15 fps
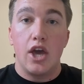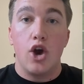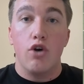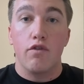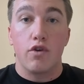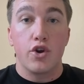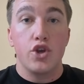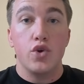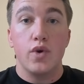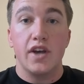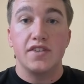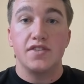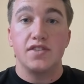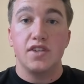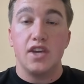over
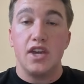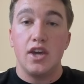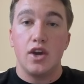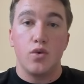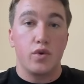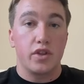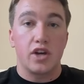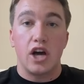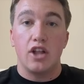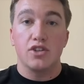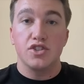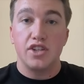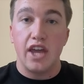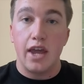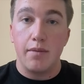USC with
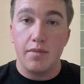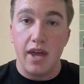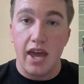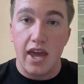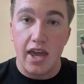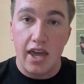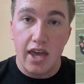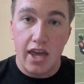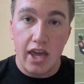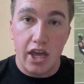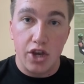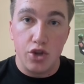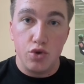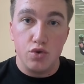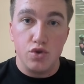College Game Day
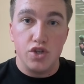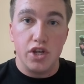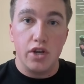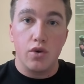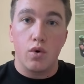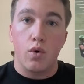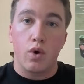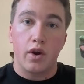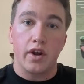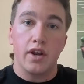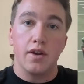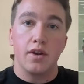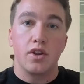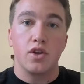in Eugene, Oregon.